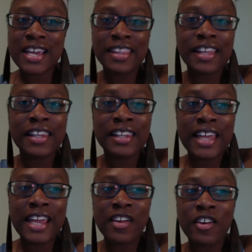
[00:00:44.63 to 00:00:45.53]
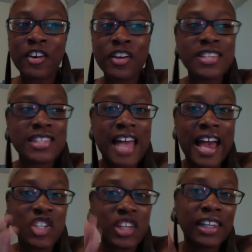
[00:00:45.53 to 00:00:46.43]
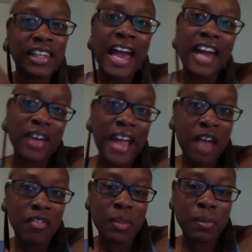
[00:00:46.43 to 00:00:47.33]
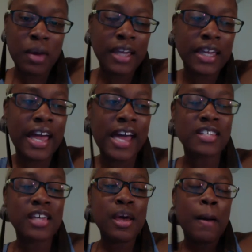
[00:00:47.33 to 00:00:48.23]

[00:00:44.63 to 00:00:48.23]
in the later/latter half of the podcast.